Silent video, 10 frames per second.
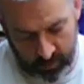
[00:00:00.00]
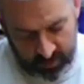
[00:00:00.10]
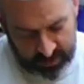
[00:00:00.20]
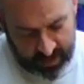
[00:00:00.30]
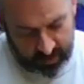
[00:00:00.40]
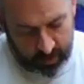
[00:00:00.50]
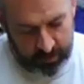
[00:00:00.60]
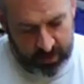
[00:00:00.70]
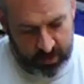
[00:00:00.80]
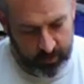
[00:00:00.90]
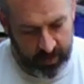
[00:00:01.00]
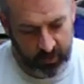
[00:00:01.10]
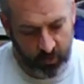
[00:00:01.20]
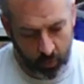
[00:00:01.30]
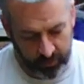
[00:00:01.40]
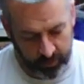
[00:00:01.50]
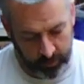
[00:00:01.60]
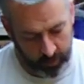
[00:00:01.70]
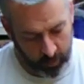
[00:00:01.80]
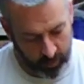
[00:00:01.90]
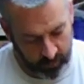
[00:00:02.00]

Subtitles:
not going to be too many tools that are required for